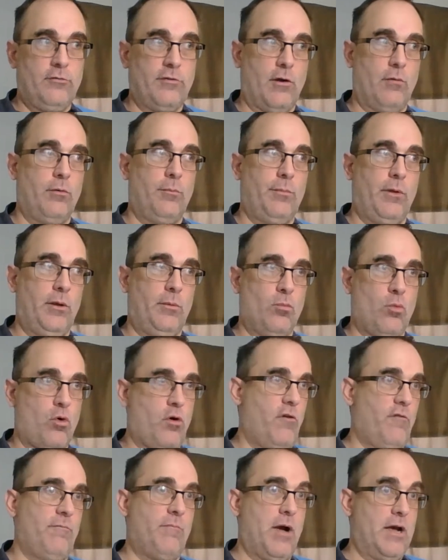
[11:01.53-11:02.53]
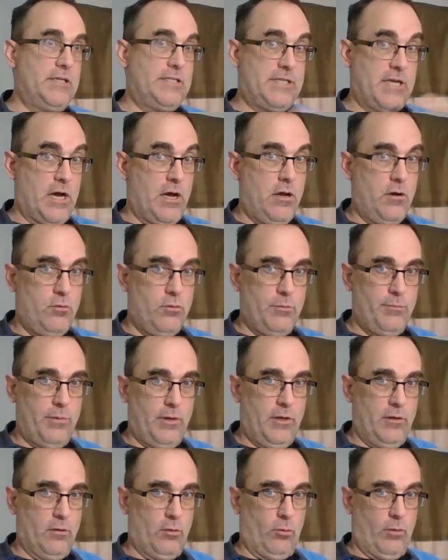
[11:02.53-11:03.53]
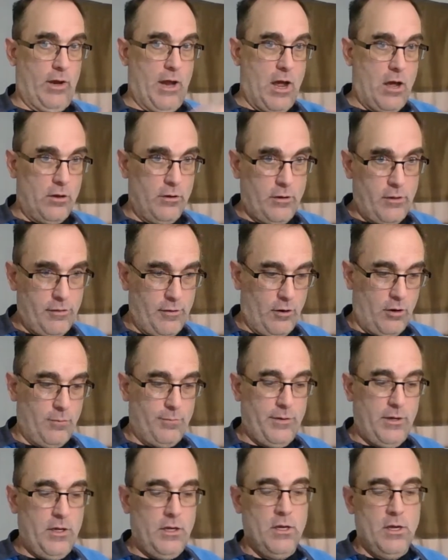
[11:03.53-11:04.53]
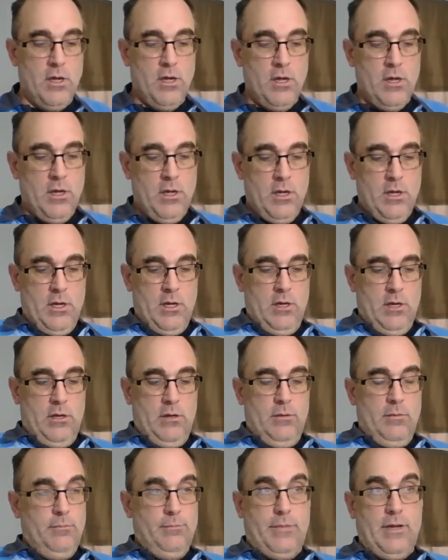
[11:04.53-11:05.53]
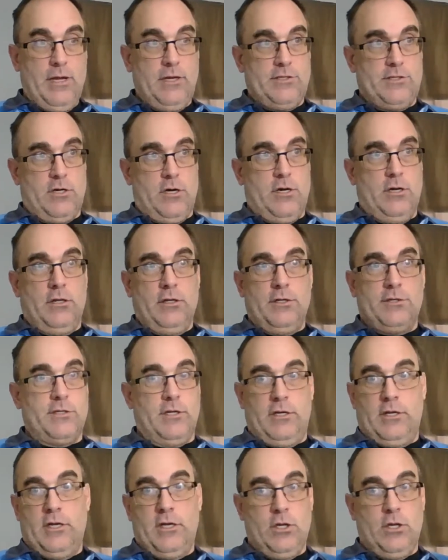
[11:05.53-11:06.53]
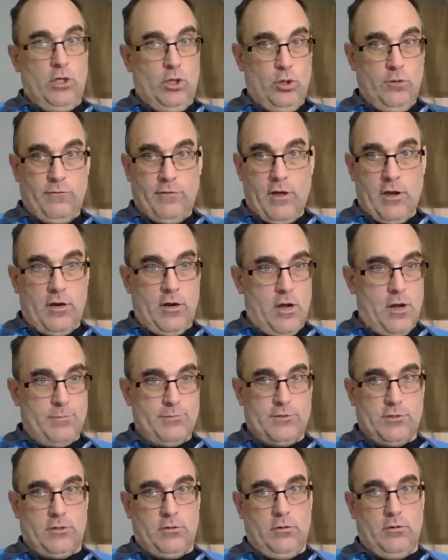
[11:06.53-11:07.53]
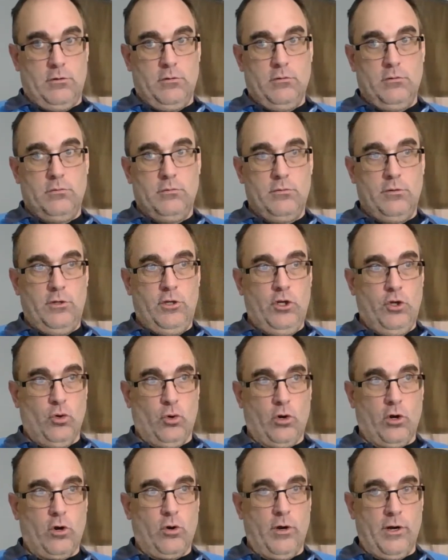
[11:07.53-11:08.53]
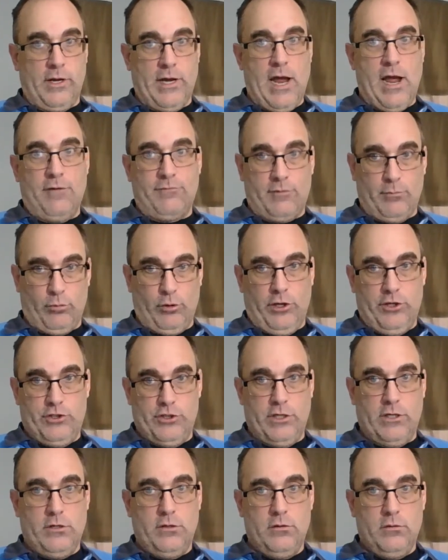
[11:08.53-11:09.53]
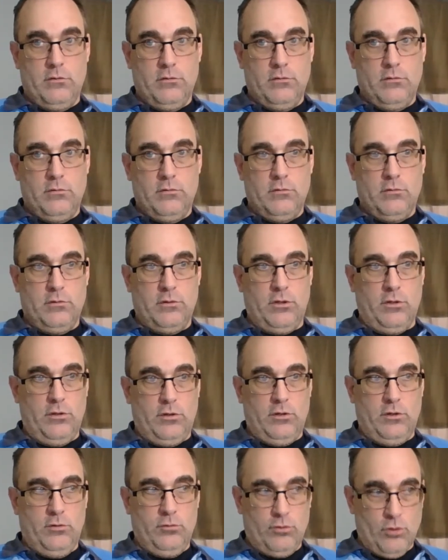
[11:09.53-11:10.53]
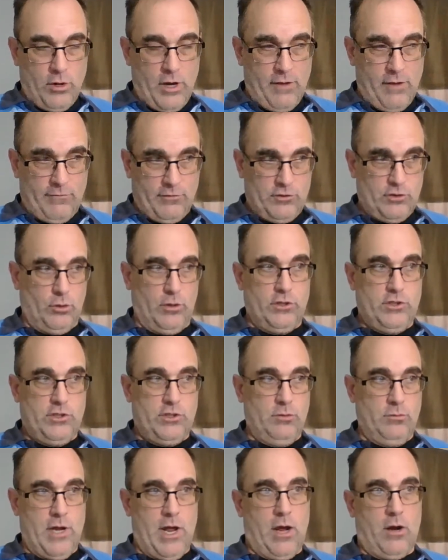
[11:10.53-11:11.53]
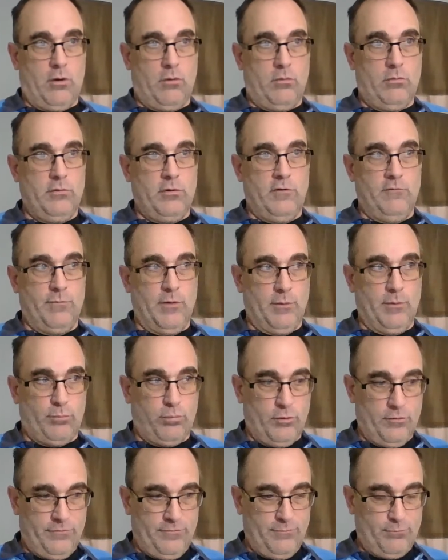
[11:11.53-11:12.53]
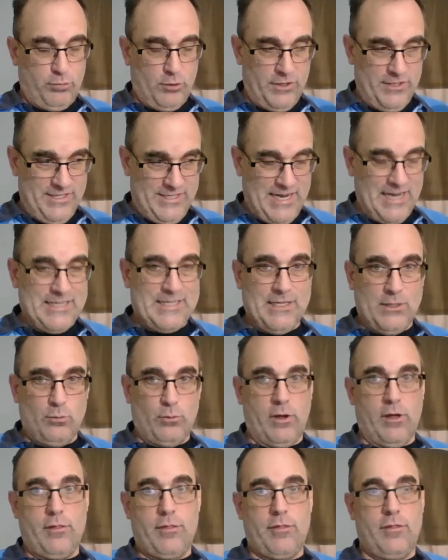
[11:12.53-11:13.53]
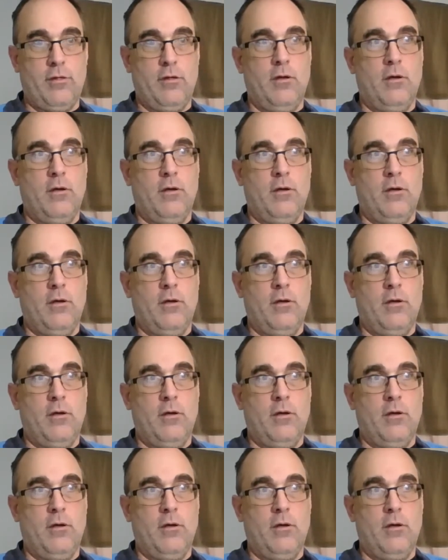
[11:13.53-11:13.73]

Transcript: that would be more of my style, would be the reality therapy based on, listen, you've got an obstacle, you're going to have to breach it. You don't have a choice. You now, you've been pre presented with